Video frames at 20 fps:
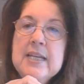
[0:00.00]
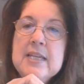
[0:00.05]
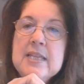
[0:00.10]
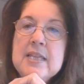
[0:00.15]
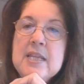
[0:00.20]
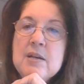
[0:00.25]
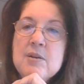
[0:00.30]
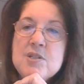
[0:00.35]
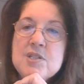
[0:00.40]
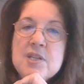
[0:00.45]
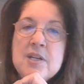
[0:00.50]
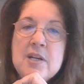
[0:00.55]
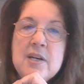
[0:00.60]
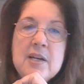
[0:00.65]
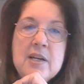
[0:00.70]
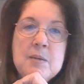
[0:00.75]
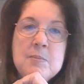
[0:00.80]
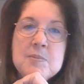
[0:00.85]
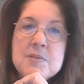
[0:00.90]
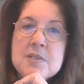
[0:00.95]
there are
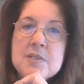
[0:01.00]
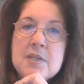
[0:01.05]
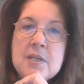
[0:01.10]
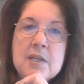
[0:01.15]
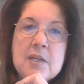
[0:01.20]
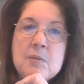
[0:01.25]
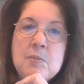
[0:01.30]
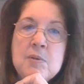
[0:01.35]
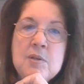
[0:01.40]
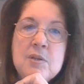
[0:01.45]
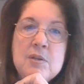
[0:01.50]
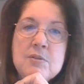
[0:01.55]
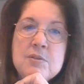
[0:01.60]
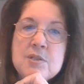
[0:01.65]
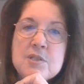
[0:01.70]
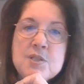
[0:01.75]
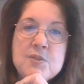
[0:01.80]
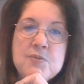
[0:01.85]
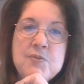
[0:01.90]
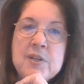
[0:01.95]
times like when you
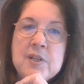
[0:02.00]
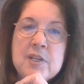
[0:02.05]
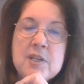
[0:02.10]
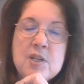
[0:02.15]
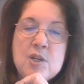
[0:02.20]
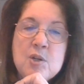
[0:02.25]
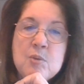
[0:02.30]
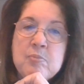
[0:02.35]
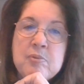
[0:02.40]
just feel like your